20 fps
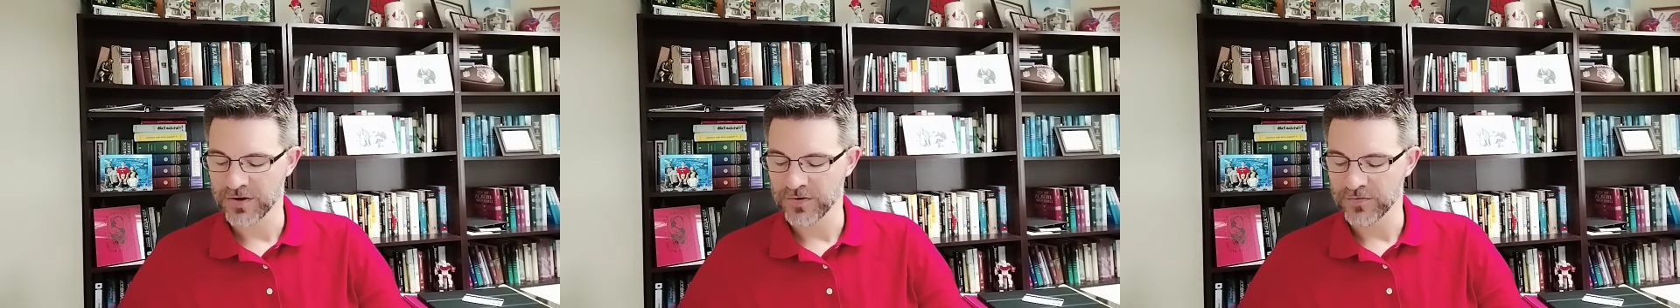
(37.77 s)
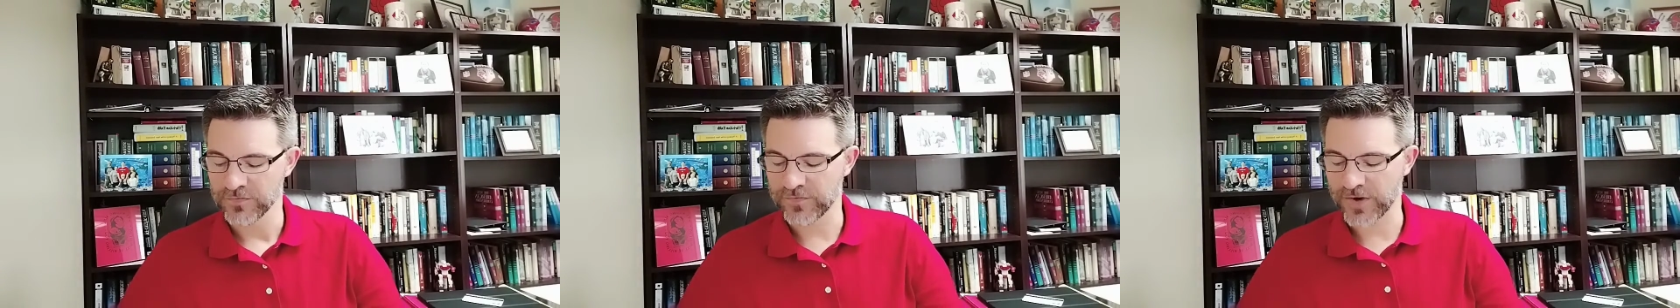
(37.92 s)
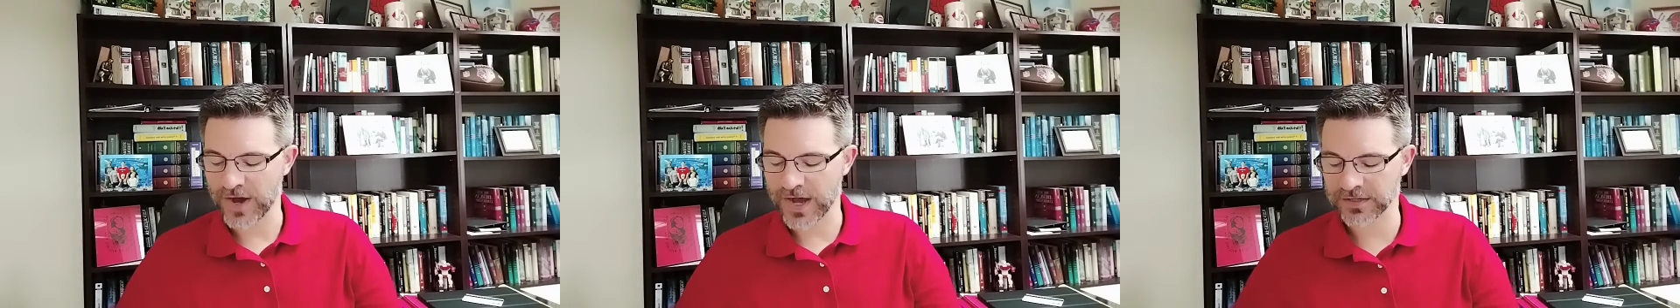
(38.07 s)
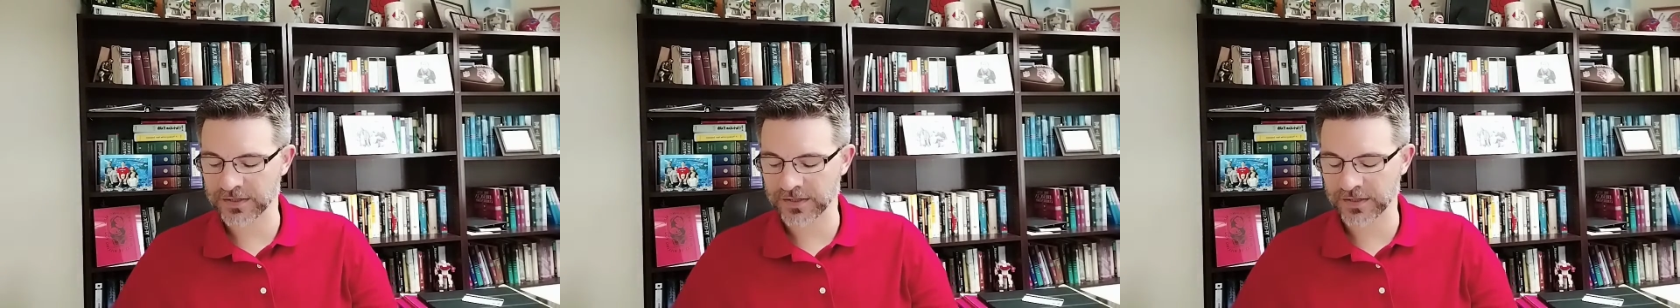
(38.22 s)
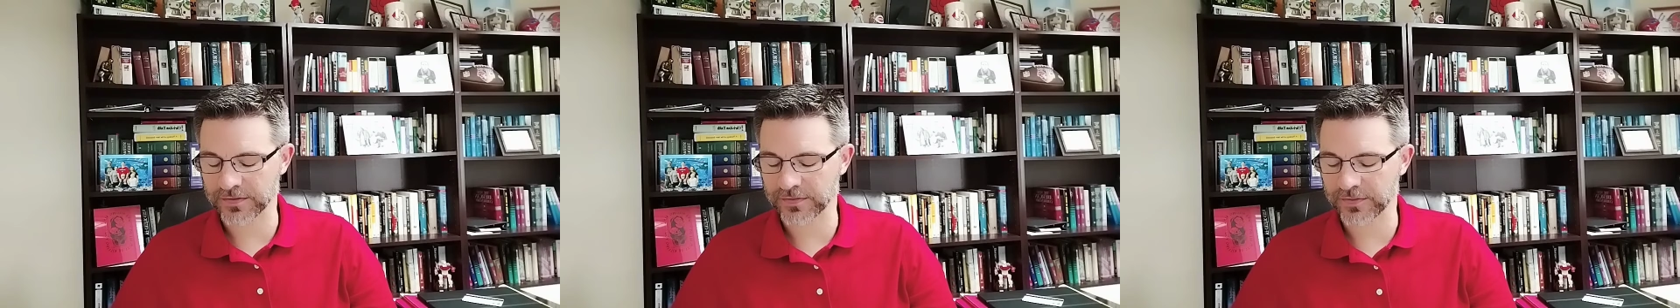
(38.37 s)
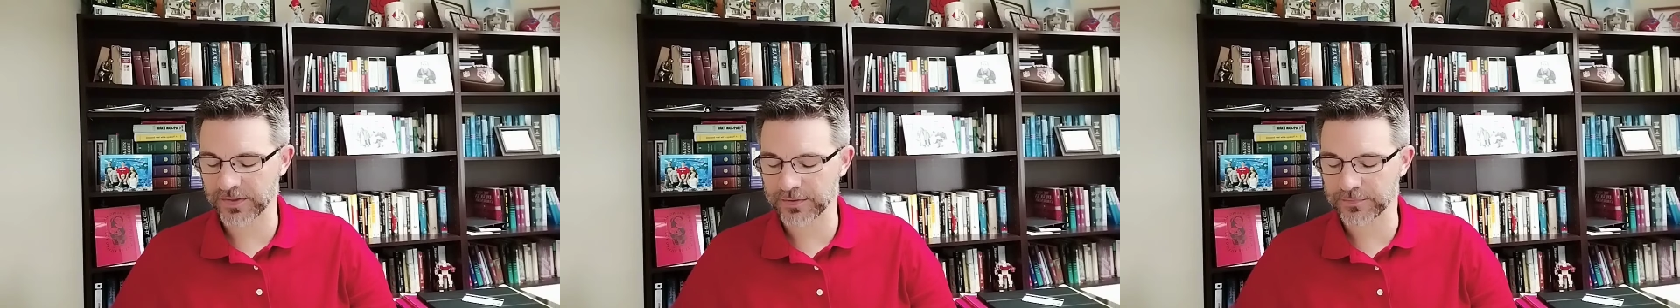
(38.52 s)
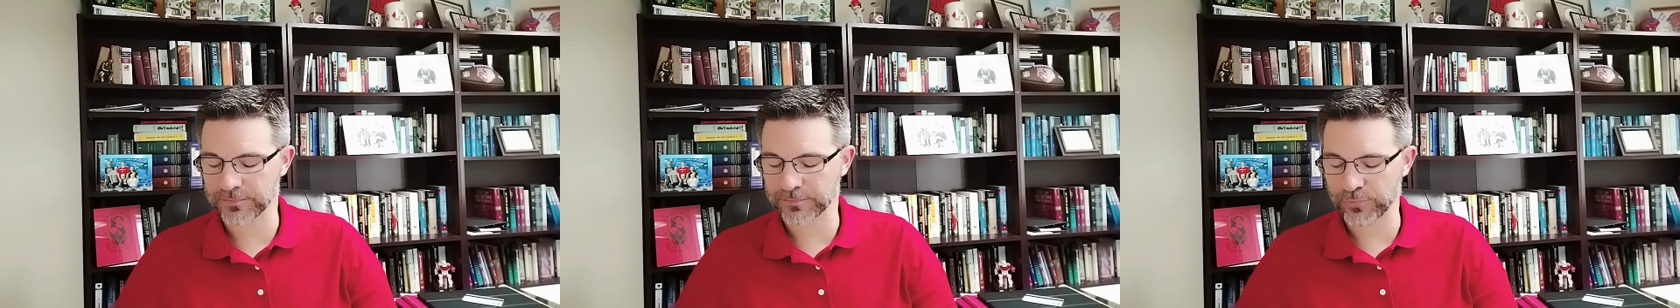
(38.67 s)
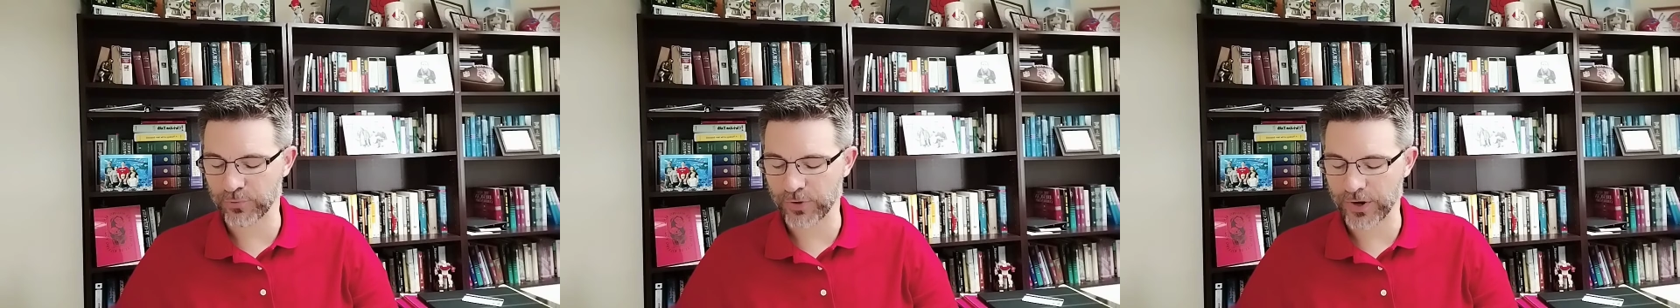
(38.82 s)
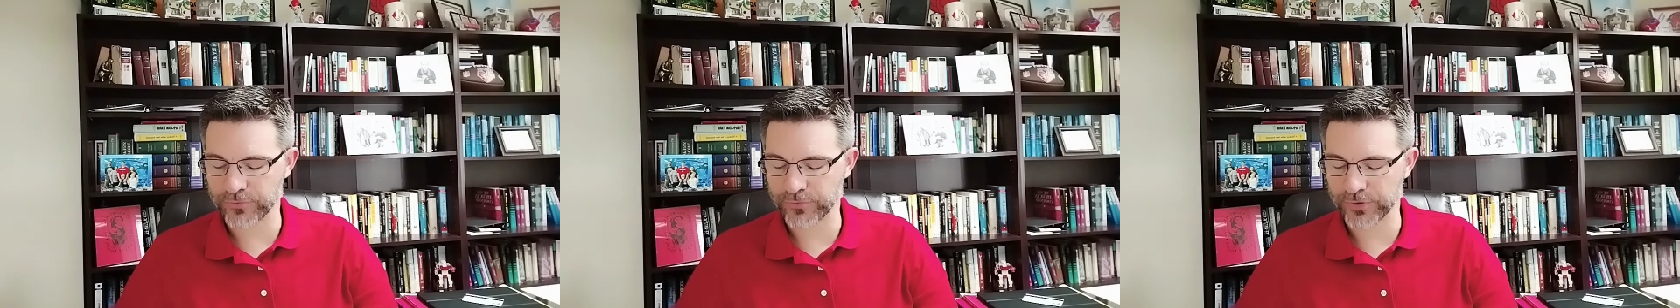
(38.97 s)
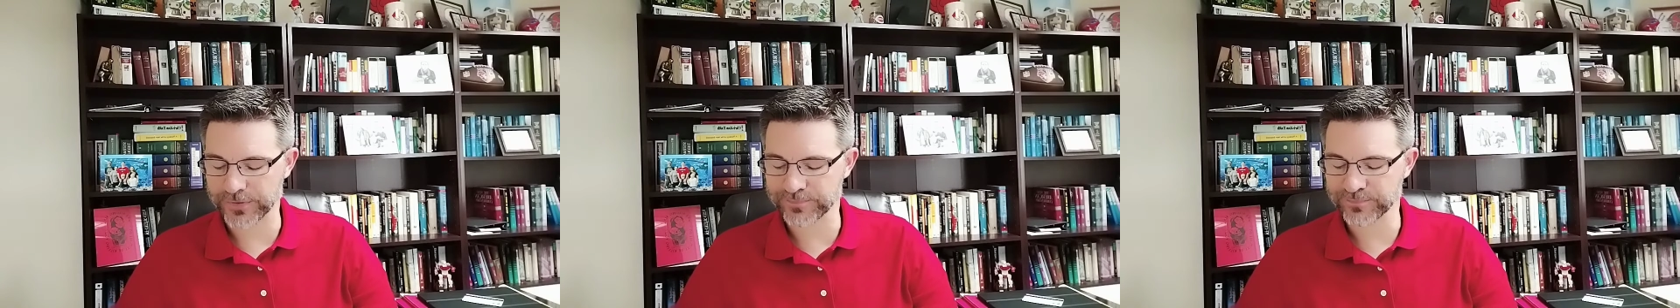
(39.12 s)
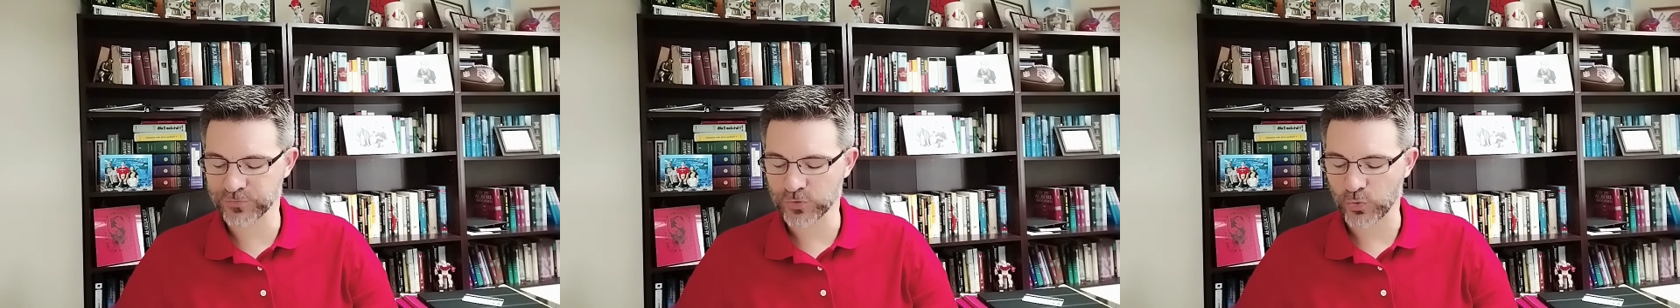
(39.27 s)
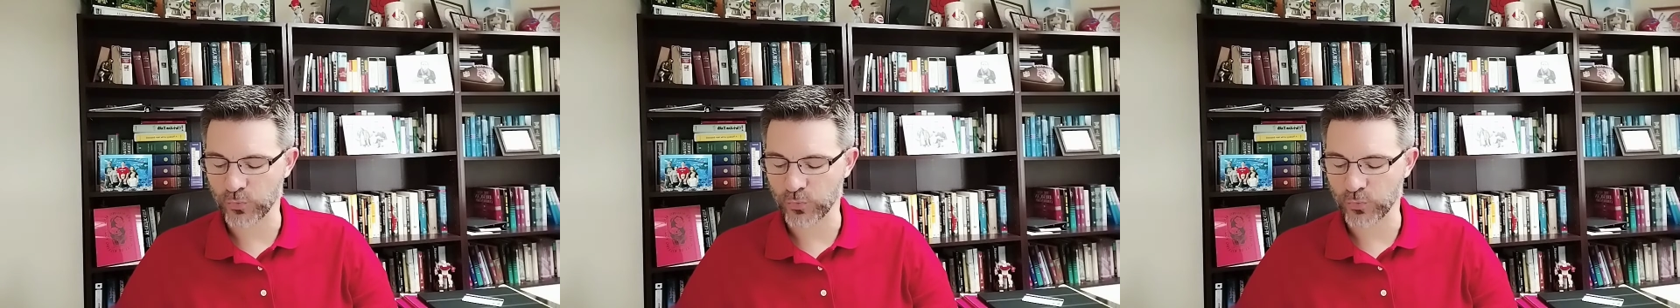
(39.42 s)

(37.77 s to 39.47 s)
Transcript: Finally, then, brethren,